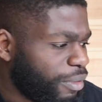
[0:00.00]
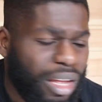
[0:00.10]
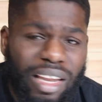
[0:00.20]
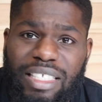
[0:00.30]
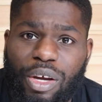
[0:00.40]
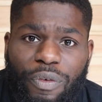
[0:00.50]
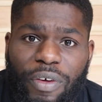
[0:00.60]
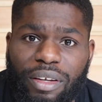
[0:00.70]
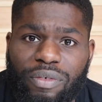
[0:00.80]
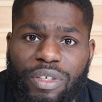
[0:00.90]
That's
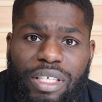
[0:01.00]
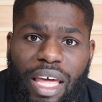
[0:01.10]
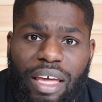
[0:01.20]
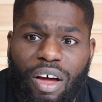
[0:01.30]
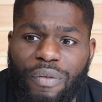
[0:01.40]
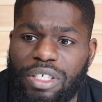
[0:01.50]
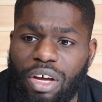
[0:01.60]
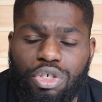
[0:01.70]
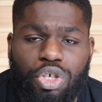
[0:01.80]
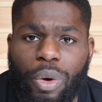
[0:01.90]
everything for today. Obviously
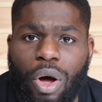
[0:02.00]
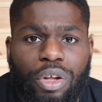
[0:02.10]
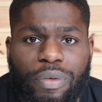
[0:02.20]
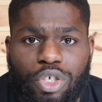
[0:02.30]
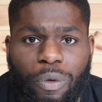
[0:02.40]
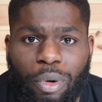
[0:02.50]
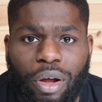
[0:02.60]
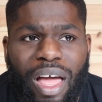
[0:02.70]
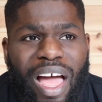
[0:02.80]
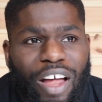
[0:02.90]
I could show you all the other stuff,
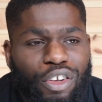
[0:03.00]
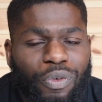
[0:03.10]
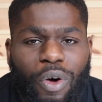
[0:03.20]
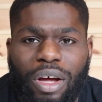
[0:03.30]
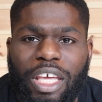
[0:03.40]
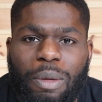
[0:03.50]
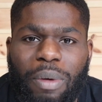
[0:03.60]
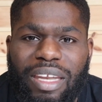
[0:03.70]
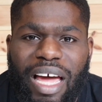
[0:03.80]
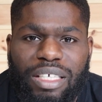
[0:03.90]
but I just thought I'd keep
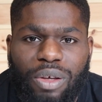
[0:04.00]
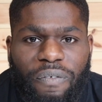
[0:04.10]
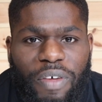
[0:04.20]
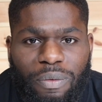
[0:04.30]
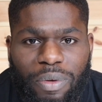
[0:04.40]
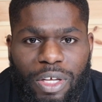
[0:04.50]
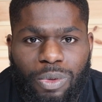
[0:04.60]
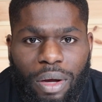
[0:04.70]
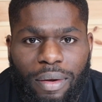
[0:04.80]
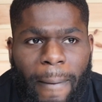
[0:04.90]
a nice little theme for
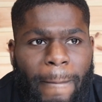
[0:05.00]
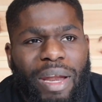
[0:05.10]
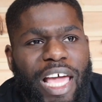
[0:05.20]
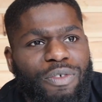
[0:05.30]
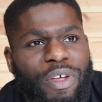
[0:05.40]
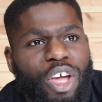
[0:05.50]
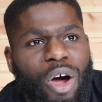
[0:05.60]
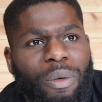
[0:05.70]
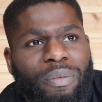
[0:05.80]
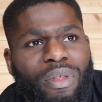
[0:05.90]
this one. My next
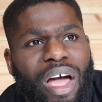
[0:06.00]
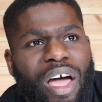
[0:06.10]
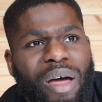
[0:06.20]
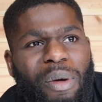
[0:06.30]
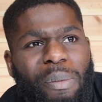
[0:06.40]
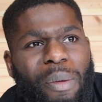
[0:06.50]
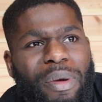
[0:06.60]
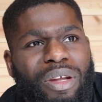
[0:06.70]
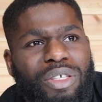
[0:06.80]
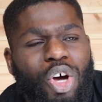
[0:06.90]
video, I'm
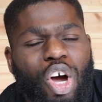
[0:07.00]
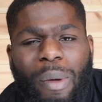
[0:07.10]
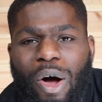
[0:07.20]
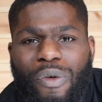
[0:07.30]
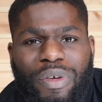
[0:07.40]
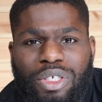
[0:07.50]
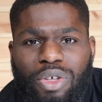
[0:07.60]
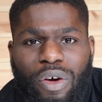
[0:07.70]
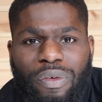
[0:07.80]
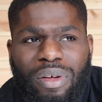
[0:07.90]
probably going to talk about other
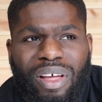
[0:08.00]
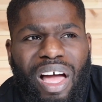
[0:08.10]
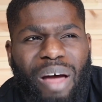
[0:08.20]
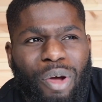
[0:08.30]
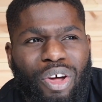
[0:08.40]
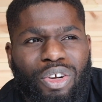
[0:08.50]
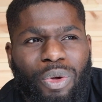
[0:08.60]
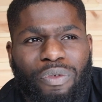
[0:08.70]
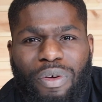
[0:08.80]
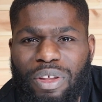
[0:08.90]
stuff. I'm not going to
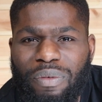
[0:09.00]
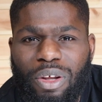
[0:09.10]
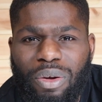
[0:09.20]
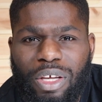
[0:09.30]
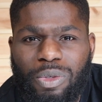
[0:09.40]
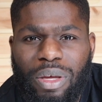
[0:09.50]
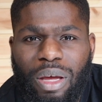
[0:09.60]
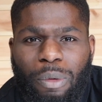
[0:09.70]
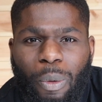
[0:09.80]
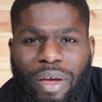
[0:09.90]
do a thrifty video next week.
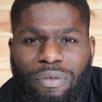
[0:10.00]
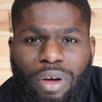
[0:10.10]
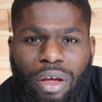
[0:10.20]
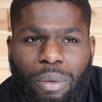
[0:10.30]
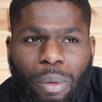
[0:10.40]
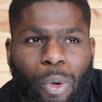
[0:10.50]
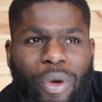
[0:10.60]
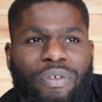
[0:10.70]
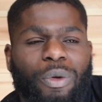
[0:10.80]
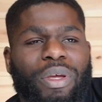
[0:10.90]
I'm away
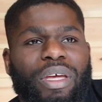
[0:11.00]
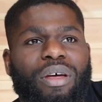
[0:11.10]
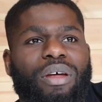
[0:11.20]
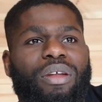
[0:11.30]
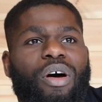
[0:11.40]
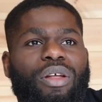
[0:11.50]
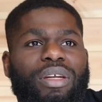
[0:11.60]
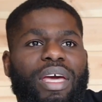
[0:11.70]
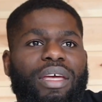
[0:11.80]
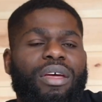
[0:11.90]
for the week on
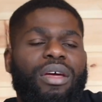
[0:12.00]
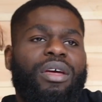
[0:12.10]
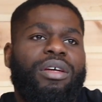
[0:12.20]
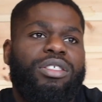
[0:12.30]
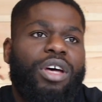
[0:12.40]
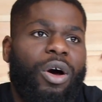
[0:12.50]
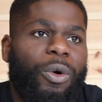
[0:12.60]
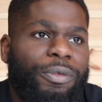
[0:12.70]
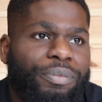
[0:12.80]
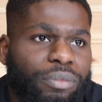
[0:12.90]
holiday.
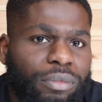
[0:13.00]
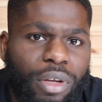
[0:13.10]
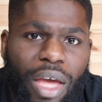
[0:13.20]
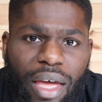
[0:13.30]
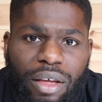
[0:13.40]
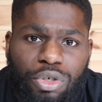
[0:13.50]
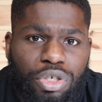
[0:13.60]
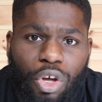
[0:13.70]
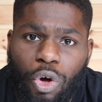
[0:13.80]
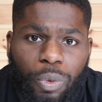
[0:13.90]
So yeah, it's
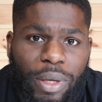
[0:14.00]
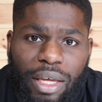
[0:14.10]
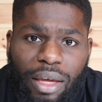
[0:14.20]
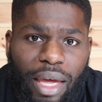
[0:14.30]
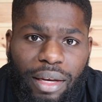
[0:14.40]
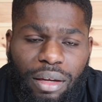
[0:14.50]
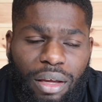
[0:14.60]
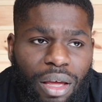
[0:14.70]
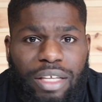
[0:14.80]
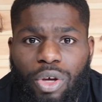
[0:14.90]
just a good week again.
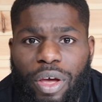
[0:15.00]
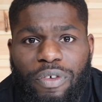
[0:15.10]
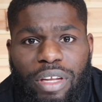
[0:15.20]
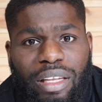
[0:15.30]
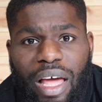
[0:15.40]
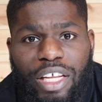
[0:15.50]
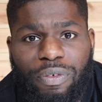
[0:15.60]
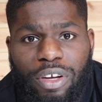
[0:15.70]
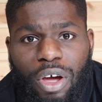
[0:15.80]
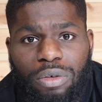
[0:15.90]
So if you did like this
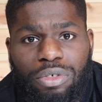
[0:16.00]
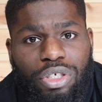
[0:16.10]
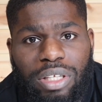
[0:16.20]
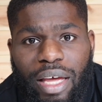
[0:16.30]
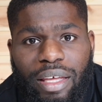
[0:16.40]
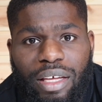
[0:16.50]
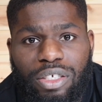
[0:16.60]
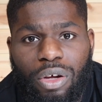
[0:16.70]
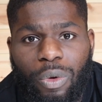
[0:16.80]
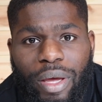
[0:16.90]
video, just like it
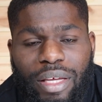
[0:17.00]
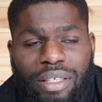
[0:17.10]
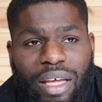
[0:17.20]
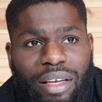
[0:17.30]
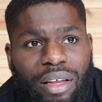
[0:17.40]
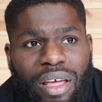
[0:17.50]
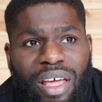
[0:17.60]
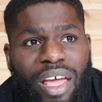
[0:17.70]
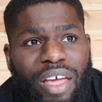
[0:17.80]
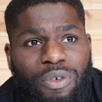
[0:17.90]
as always, and
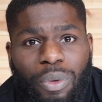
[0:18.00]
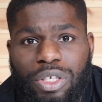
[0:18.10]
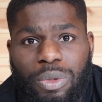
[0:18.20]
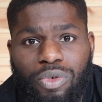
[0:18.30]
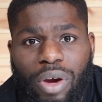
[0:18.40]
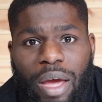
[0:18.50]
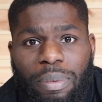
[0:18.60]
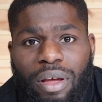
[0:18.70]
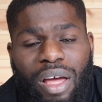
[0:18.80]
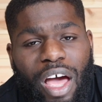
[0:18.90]
if you want to subscribe,
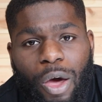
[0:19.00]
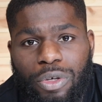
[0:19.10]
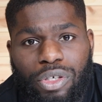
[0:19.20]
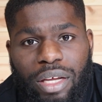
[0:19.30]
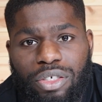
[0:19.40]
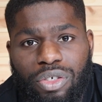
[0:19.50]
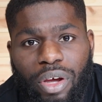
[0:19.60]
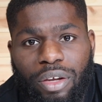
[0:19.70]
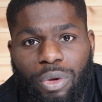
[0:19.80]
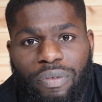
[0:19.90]
I always like to
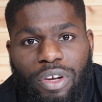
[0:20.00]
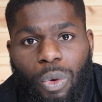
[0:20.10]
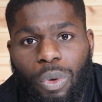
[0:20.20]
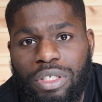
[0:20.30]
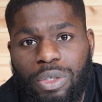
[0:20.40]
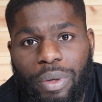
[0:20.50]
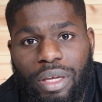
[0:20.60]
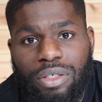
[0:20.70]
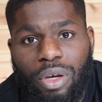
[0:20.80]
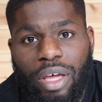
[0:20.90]
try and do a video once a
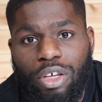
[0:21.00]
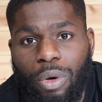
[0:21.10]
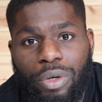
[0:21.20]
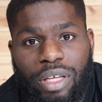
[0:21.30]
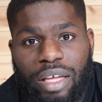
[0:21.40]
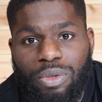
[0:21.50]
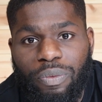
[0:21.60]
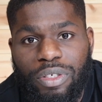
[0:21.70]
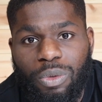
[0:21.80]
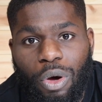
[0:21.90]
week, so yeah, you always get
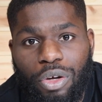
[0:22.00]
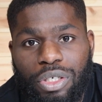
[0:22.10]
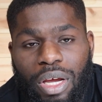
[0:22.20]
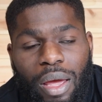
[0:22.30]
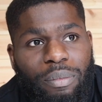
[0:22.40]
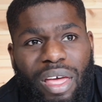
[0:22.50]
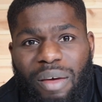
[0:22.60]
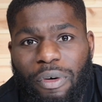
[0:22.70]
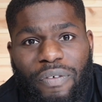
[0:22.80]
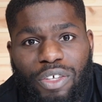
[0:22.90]
something to watch.
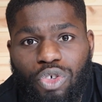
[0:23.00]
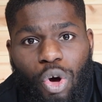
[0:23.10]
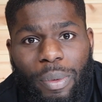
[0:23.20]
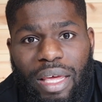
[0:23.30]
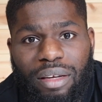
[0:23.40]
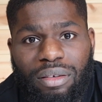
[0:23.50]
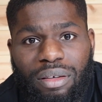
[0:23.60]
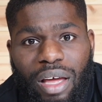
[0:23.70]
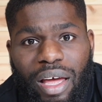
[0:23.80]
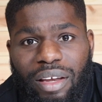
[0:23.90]
Yeah, but thanks for coming in
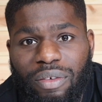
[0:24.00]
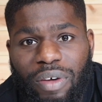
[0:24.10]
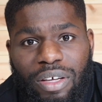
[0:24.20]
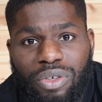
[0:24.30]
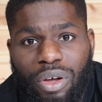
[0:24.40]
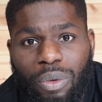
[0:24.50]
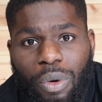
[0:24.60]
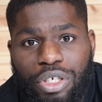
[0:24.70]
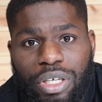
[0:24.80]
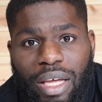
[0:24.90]
and thanks for
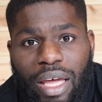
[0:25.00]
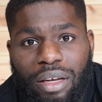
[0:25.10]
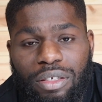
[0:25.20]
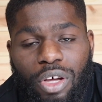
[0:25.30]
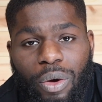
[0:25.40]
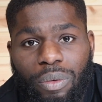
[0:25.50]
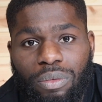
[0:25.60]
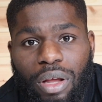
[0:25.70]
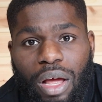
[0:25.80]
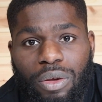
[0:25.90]
watching again. So
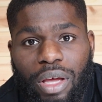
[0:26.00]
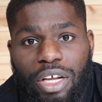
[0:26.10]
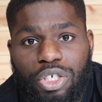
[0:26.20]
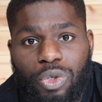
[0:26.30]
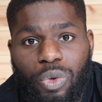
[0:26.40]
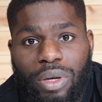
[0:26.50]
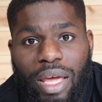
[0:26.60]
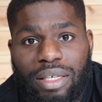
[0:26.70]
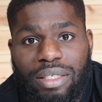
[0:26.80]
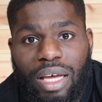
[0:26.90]
I'll catch you
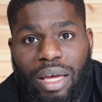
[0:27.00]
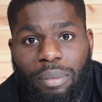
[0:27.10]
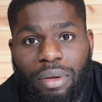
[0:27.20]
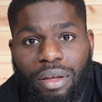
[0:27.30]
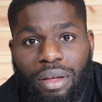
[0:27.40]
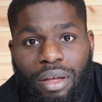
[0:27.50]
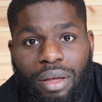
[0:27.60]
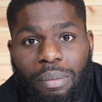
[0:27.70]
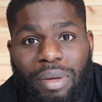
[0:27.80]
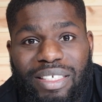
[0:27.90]
next time.
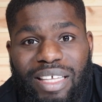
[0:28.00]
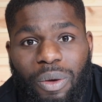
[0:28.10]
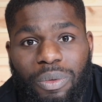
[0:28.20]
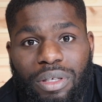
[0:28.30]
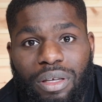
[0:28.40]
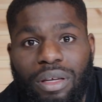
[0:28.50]
Peace out.